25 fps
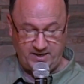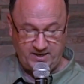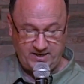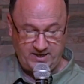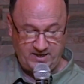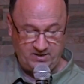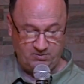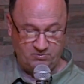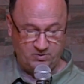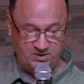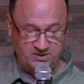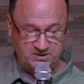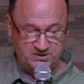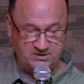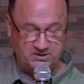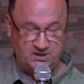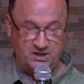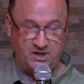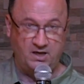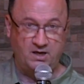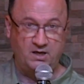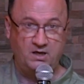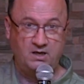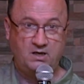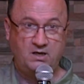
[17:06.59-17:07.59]
He was
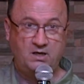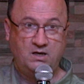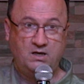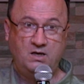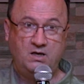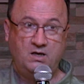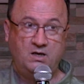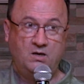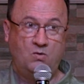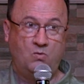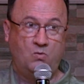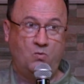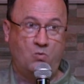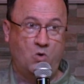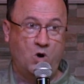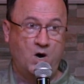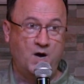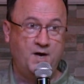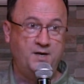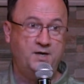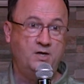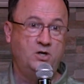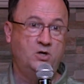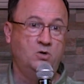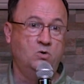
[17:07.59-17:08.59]
the
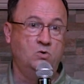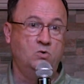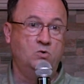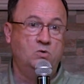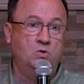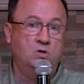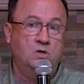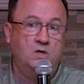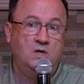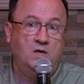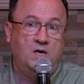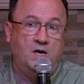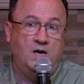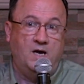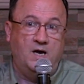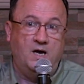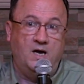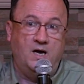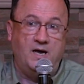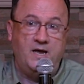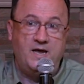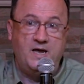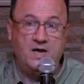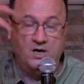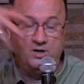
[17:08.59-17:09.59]
one who
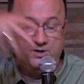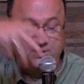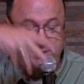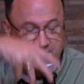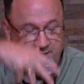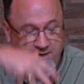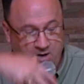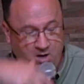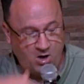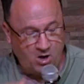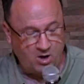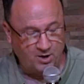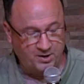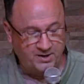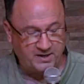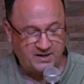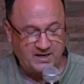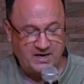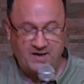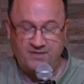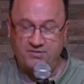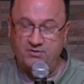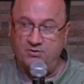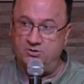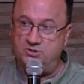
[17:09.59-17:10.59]
held it all
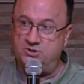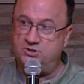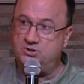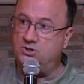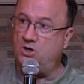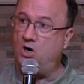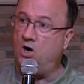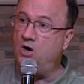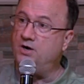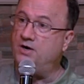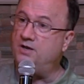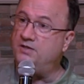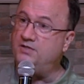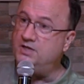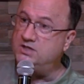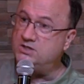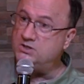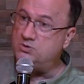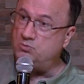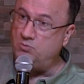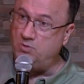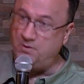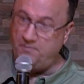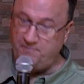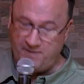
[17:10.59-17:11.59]
together, started this
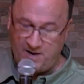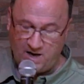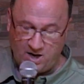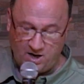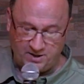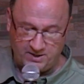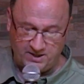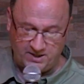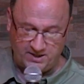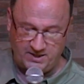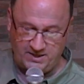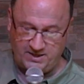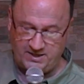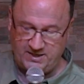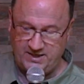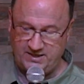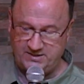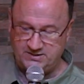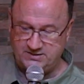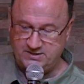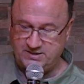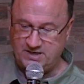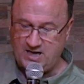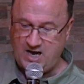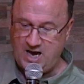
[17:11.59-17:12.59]
rebellion
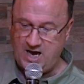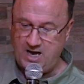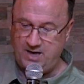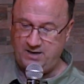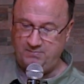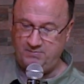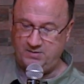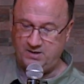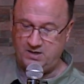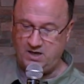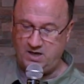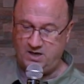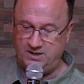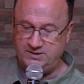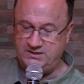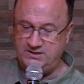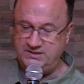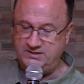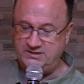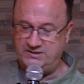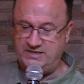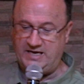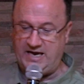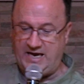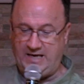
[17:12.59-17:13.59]
against God, because
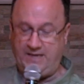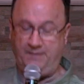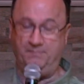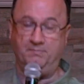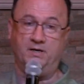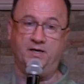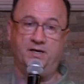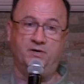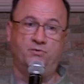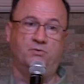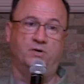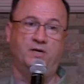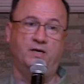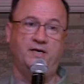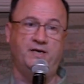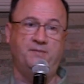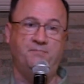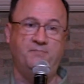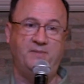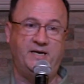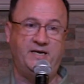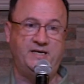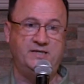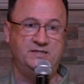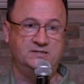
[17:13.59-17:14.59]
his name literally
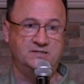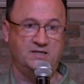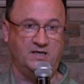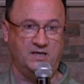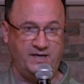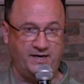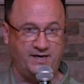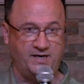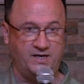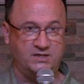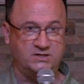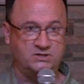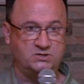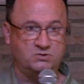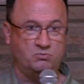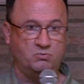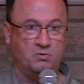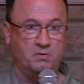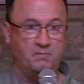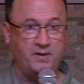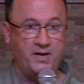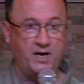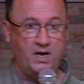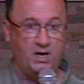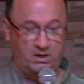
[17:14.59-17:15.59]
means "let us
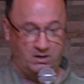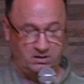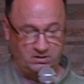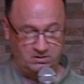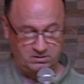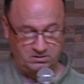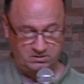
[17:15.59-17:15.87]
rebel."